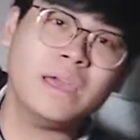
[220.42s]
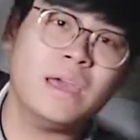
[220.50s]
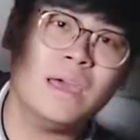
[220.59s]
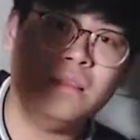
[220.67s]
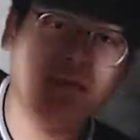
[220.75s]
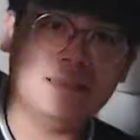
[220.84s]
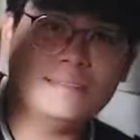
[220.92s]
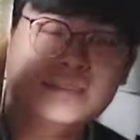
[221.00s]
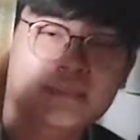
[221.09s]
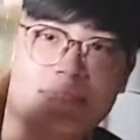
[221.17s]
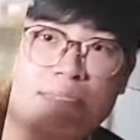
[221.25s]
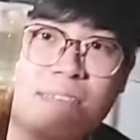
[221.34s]
and this
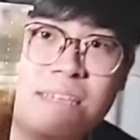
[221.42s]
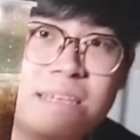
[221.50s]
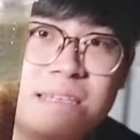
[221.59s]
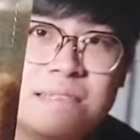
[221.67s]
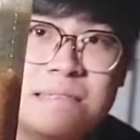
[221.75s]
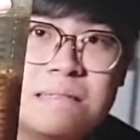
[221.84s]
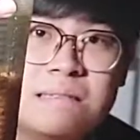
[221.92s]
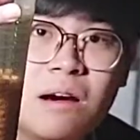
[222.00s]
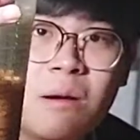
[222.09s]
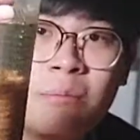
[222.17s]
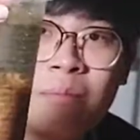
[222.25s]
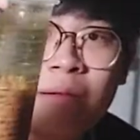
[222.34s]
is the
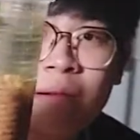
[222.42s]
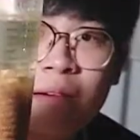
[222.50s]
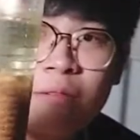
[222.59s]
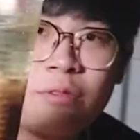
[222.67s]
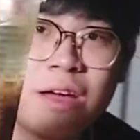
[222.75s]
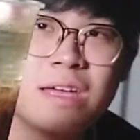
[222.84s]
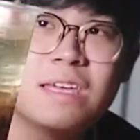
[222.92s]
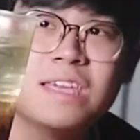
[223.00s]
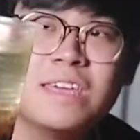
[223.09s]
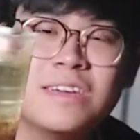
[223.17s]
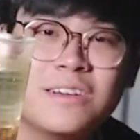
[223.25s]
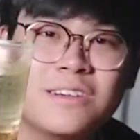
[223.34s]
stump right
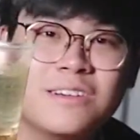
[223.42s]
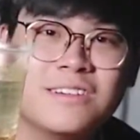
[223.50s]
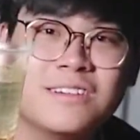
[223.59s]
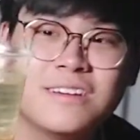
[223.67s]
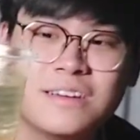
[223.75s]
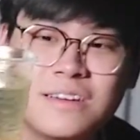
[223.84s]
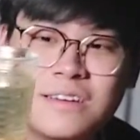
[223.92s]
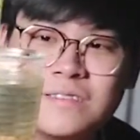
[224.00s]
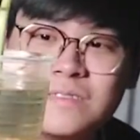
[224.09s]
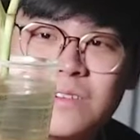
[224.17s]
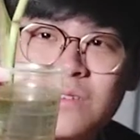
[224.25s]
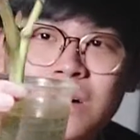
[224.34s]
here.
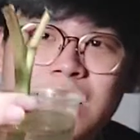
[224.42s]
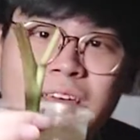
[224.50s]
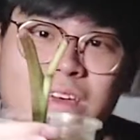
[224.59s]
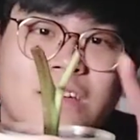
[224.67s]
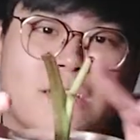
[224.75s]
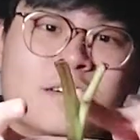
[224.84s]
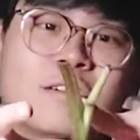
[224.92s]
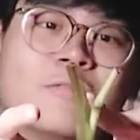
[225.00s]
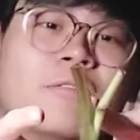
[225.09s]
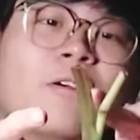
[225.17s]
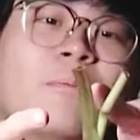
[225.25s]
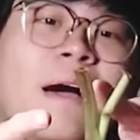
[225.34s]
So it could
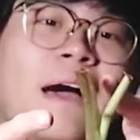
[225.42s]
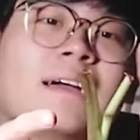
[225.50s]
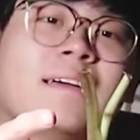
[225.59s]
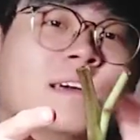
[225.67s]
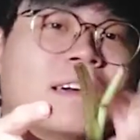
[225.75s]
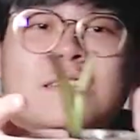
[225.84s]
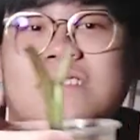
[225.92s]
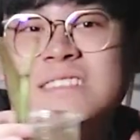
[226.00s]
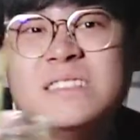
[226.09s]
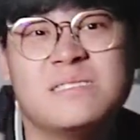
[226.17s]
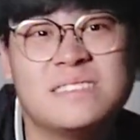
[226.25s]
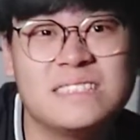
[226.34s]
grow back. I could
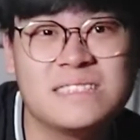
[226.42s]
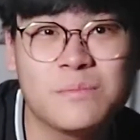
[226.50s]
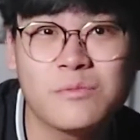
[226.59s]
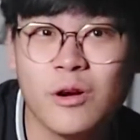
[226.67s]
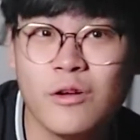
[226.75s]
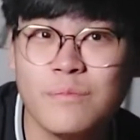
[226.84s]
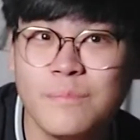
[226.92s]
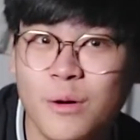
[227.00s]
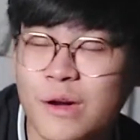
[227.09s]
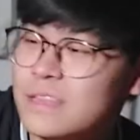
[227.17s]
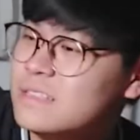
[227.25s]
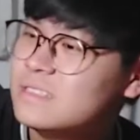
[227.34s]
still see some growth
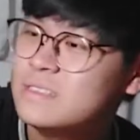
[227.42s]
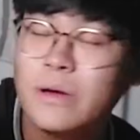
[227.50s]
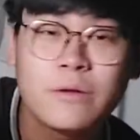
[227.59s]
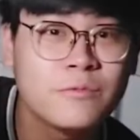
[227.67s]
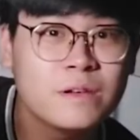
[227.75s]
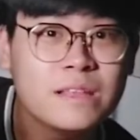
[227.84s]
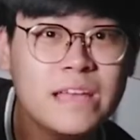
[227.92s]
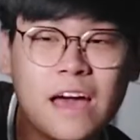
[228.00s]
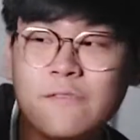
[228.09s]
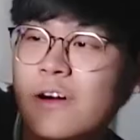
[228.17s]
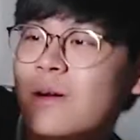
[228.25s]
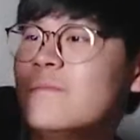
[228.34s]
points. So I really
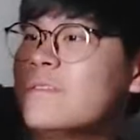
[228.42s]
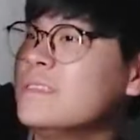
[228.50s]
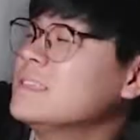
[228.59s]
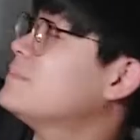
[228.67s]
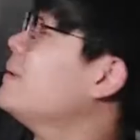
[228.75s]
have hope for this